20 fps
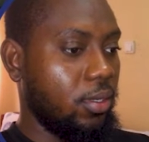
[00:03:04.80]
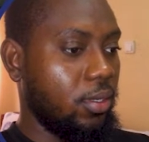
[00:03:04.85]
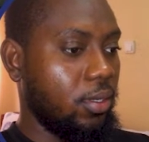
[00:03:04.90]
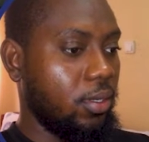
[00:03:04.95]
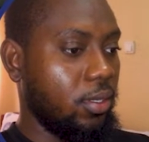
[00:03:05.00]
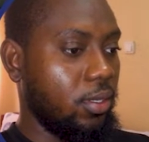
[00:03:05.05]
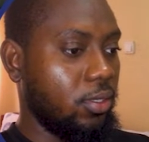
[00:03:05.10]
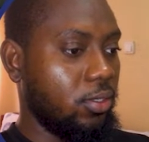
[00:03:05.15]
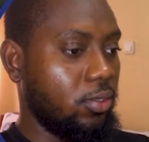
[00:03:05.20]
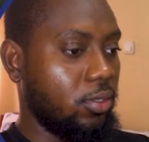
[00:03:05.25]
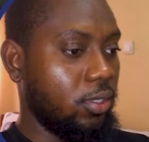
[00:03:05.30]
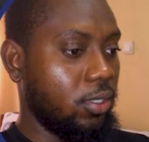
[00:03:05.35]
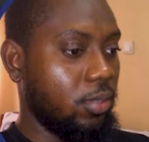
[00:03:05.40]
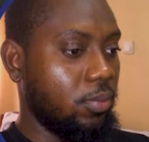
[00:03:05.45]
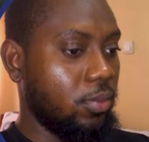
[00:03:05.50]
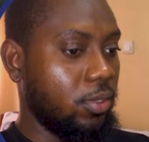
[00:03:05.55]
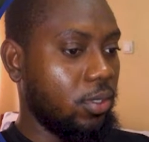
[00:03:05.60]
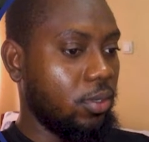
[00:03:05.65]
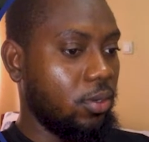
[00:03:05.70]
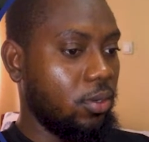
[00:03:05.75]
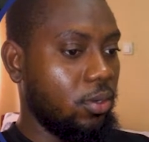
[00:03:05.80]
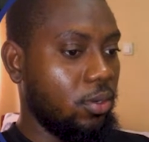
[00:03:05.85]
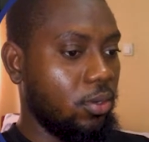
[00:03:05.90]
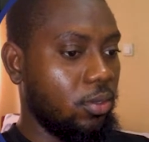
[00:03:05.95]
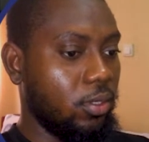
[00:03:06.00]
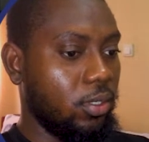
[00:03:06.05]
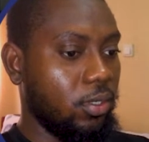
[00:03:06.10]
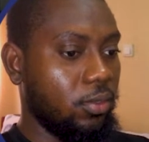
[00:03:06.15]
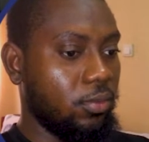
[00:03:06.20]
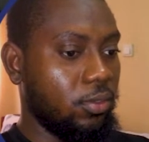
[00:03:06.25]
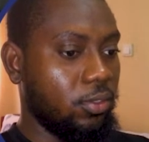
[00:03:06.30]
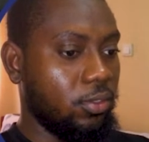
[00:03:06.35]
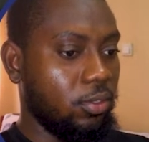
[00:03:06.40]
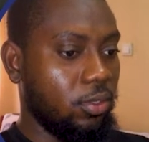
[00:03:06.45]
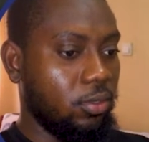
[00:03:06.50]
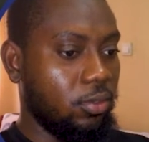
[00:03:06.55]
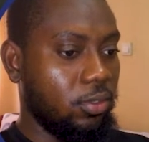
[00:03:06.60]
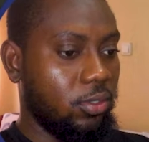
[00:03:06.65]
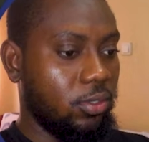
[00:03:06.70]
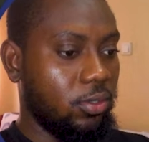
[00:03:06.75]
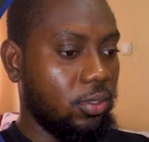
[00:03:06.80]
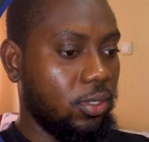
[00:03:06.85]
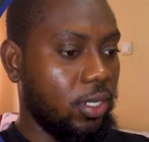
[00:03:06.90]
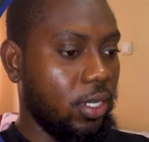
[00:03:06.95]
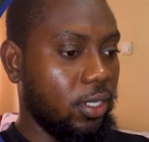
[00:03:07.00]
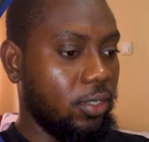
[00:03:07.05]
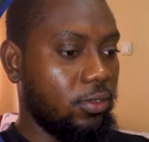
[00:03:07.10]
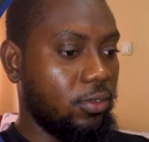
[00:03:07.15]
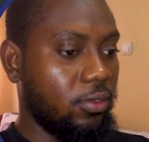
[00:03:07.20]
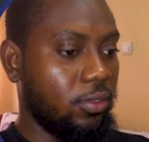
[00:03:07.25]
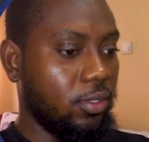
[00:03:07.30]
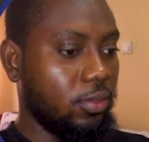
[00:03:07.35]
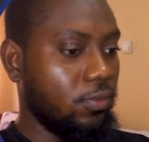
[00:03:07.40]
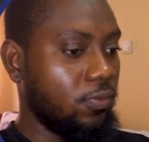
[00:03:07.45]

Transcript: It should give me all the results on ice cream,